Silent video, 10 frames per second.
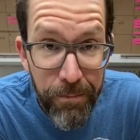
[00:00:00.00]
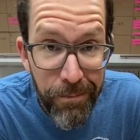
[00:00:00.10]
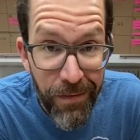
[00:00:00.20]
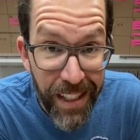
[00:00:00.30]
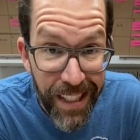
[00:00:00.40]

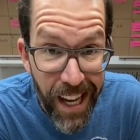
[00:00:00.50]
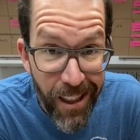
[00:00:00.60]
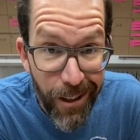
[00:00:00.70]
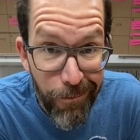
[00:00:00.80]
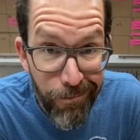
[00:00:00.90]
fit
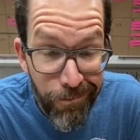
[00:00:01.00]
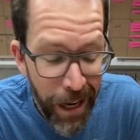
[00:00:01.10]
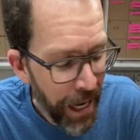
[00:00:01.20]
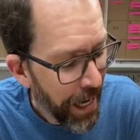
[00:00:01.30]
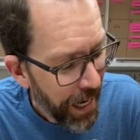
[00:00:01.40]
together.
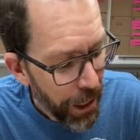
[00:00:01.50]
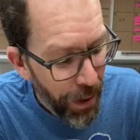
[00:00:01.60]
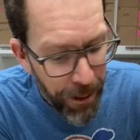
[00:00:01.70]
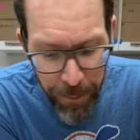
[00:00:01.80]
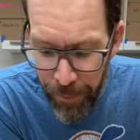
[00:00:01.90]

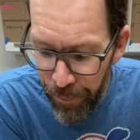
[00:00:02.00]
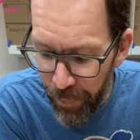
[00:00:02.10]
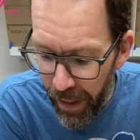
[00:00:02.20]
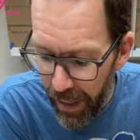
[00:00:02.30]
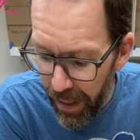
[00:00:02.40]
Anyway,
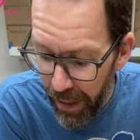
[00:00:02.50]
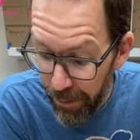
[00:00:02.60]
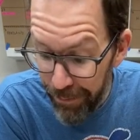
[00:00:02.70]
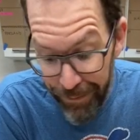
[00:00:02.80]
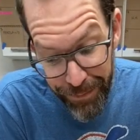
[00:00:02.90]

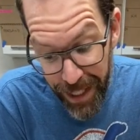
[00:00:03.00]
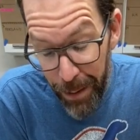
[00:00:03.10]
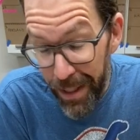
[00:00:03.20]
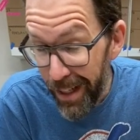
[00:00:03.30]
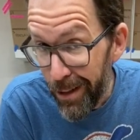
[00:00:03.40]
time
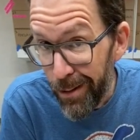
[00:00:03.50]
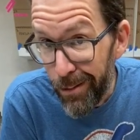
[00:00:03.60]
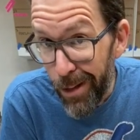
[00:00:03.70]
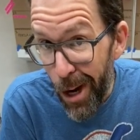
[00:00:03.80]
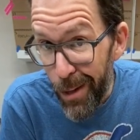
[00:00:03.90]
to get
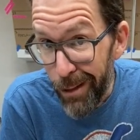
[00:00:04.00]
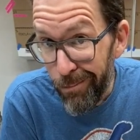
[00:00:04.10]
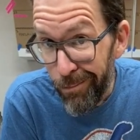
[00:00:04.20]
going.